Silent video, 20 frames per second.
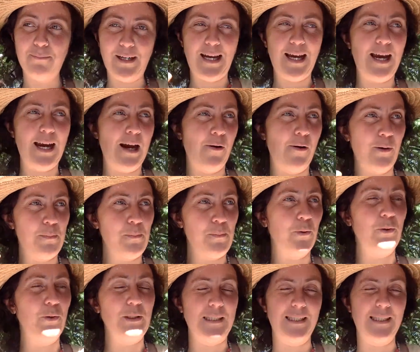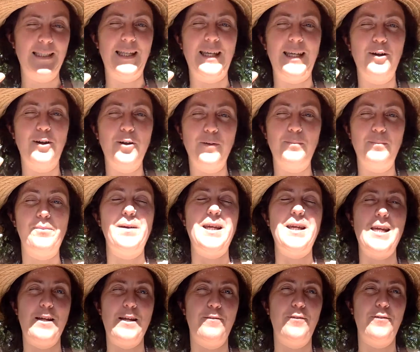but how important they could
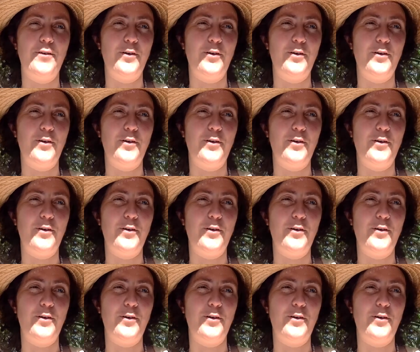be